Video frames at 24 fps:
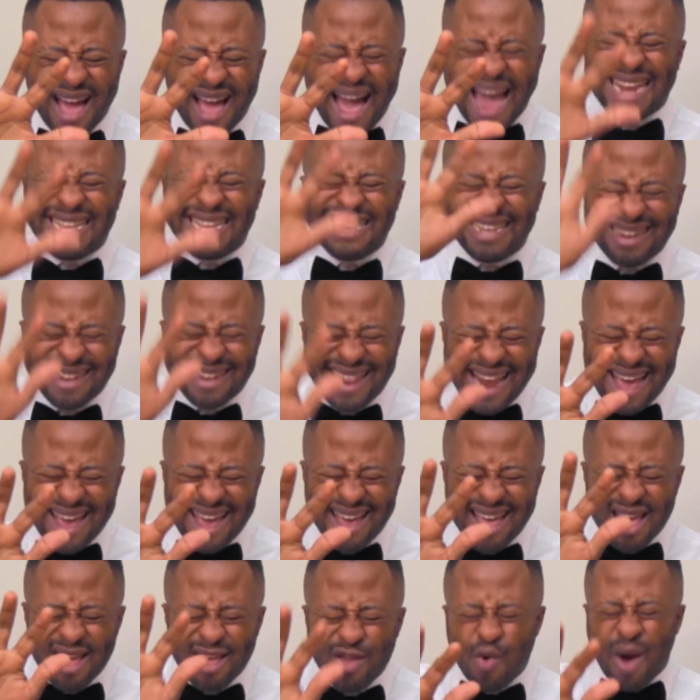I
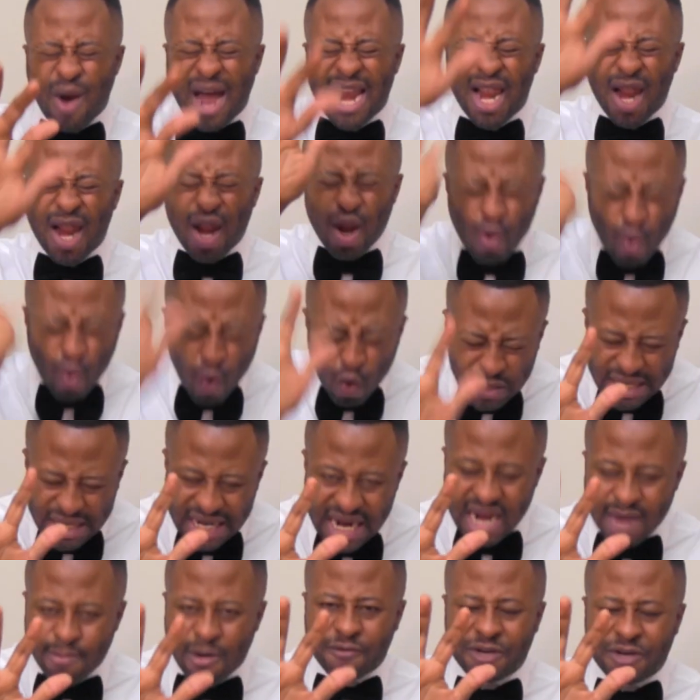declare, you are loose in
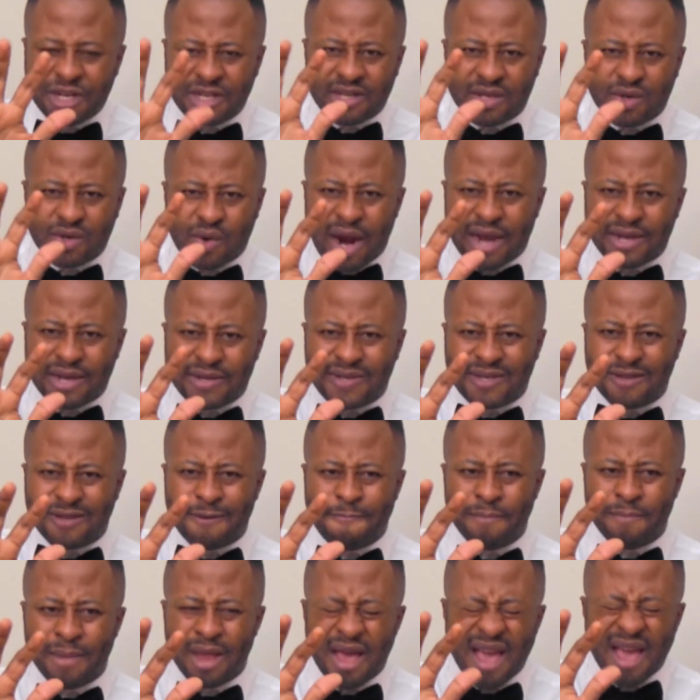the name of Jesus Christ.
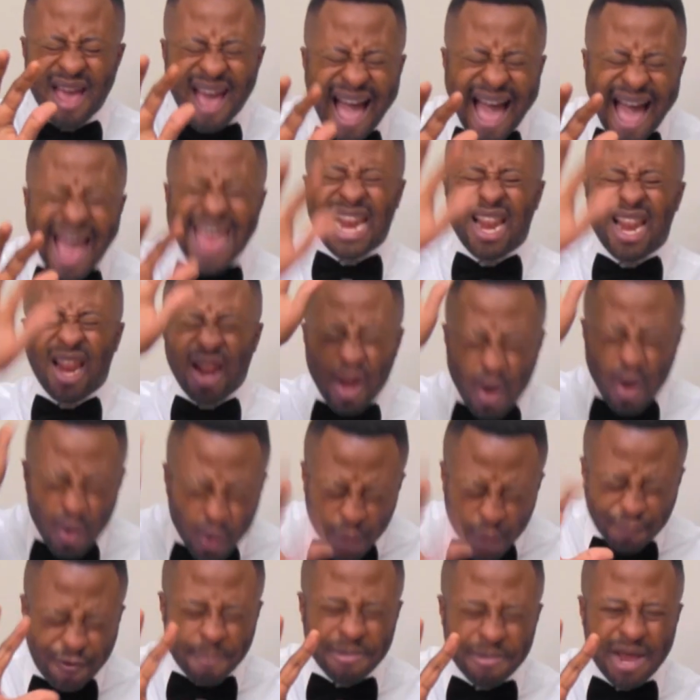I
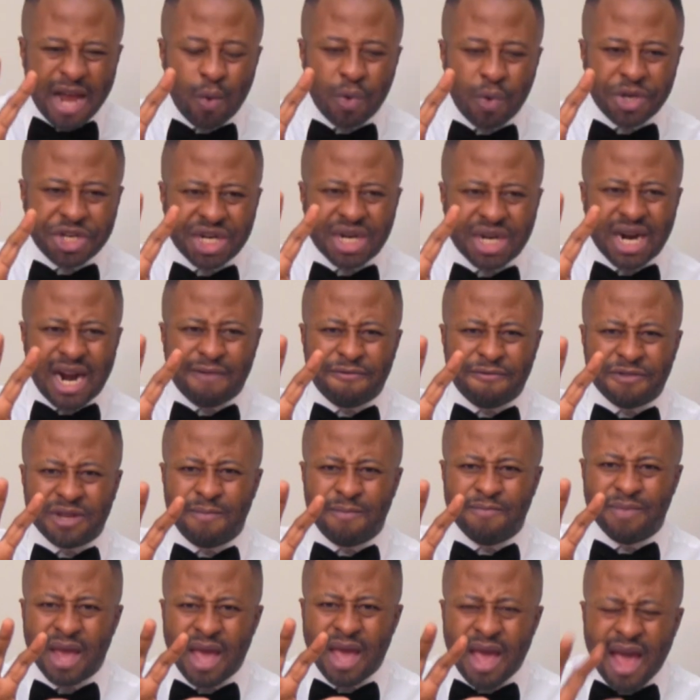loose you from that witchcraft.
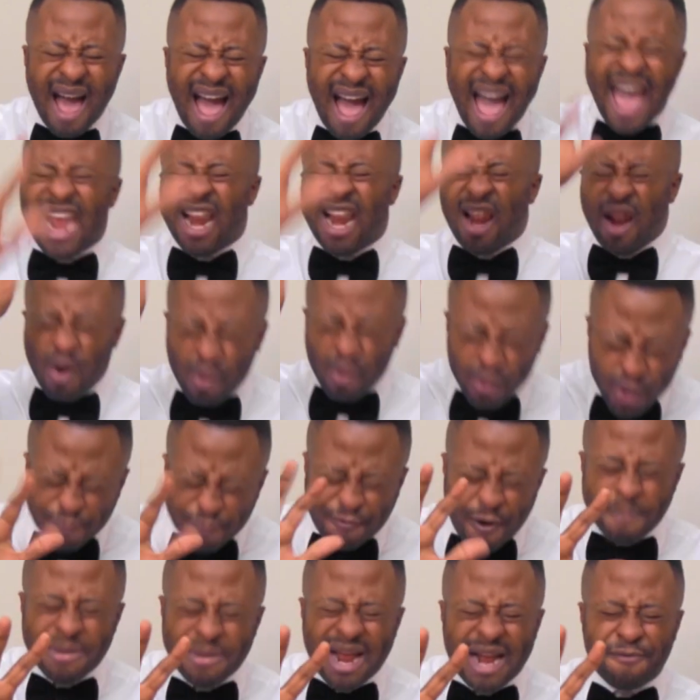I loose you
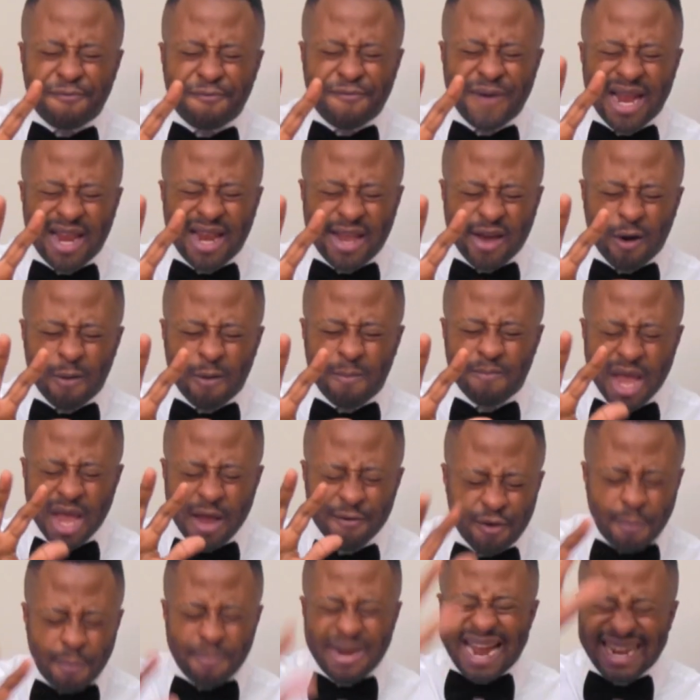from that failure,
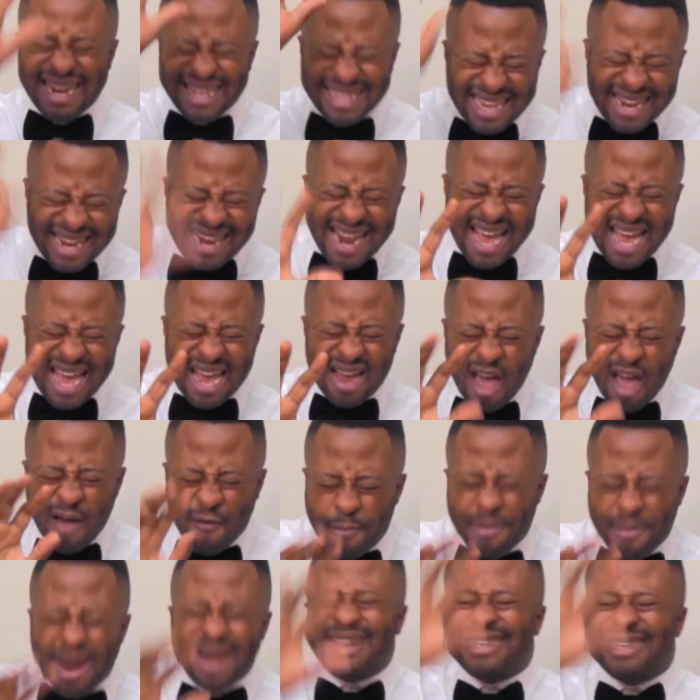from that delay,
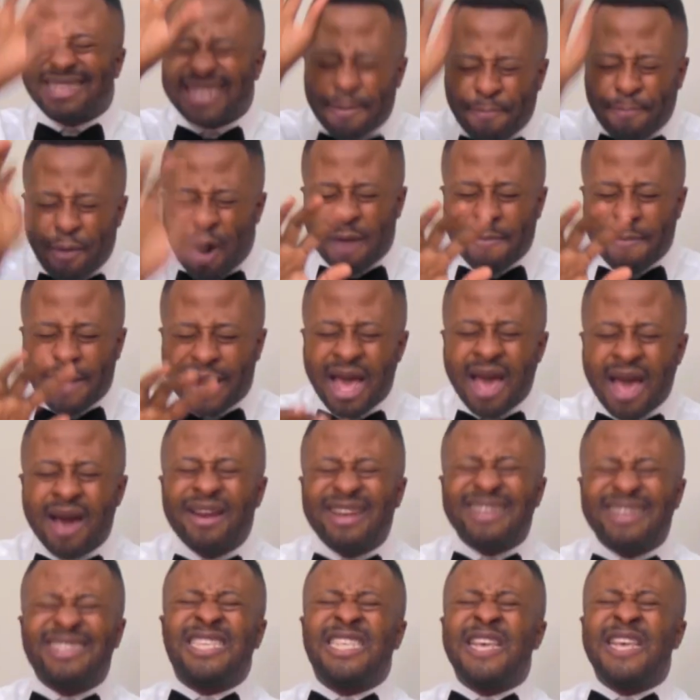from that disappointment.
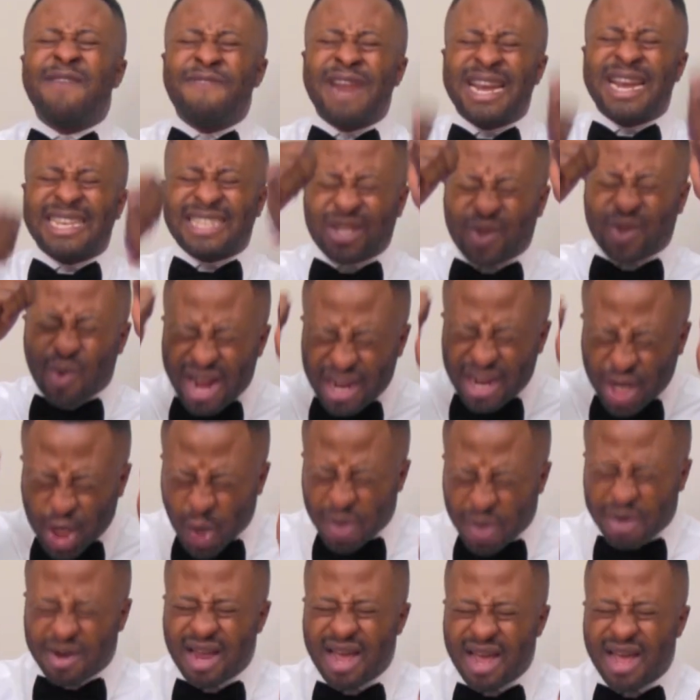Receive
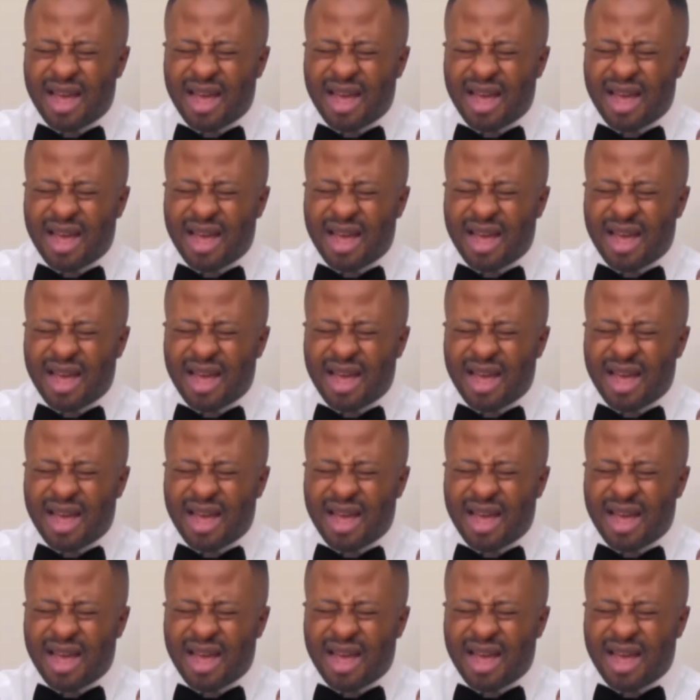restoration.